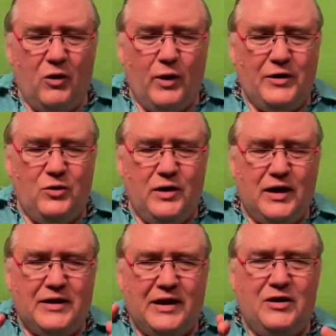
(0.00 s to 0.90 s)
When you
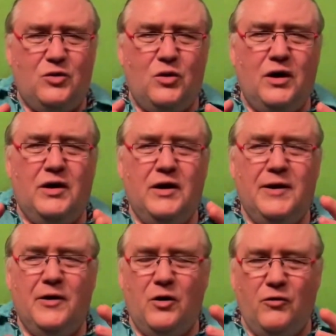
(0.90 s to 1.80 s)
get into a
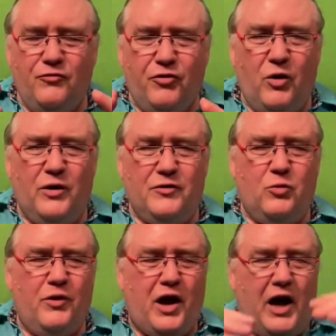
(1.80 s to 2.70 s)
forest
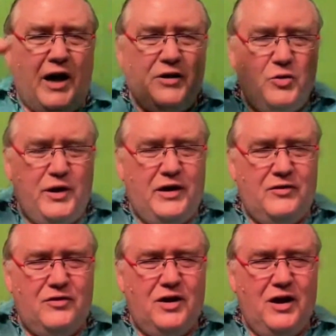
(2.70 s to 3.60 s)
with high
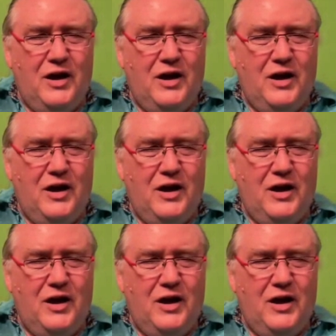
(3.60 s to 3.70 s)
trees,